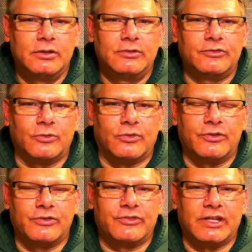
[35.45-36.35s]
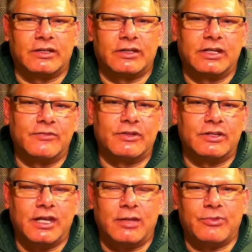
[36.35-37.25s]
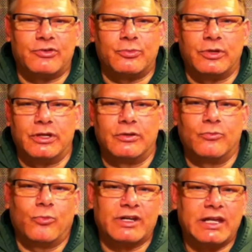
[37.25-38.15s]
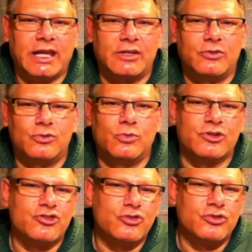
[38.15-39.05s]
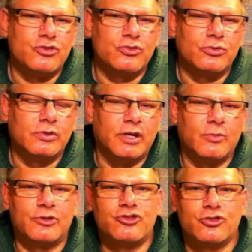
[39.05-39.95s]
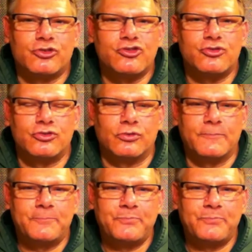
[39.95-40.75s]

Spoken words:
So there's that give and take between what can you do, what should you do, and what shouldn't you do.